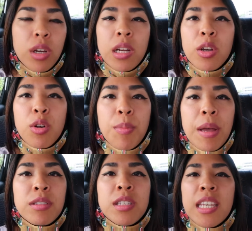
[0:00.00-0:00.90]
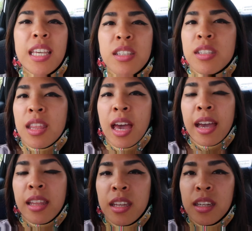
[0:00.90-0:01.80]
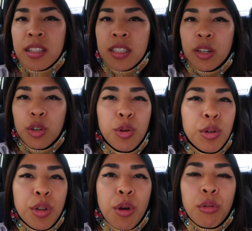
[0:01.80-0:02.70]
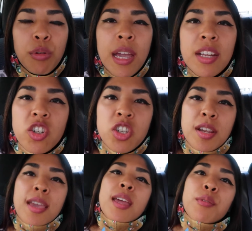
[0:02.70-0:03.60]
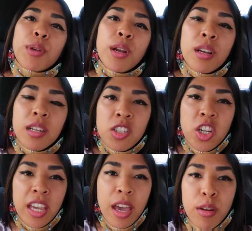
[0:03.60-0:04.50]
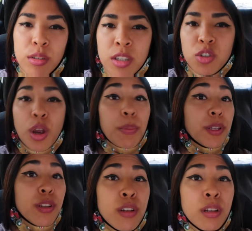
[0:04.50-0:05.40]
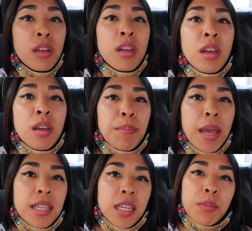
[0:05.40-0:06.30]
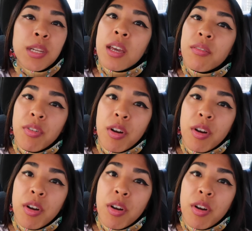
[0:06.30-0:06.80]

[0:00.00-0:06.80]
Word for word: gonna go about to the east of the island. It's near Kualoa Ranch, and we are gonna check out Tropical Macadamia Nut